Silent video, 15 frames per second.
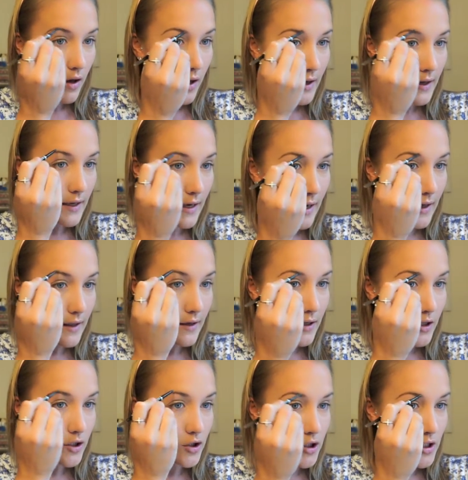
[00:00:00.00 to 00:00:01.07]

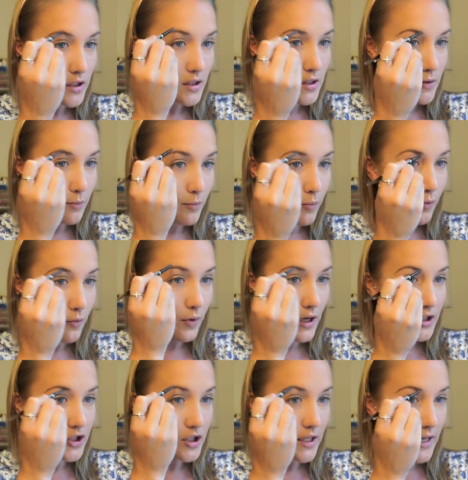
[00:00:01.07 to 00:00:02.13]
again, just
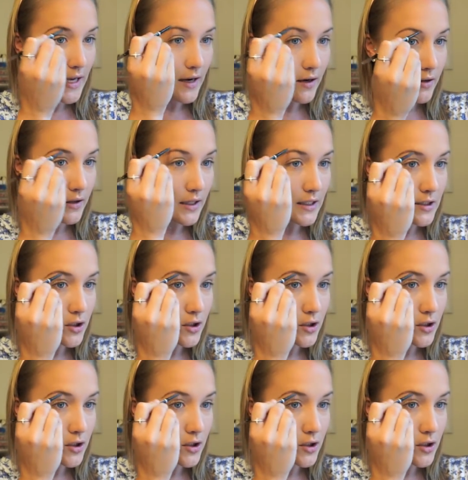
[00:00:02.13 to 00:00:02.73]
brushing hair like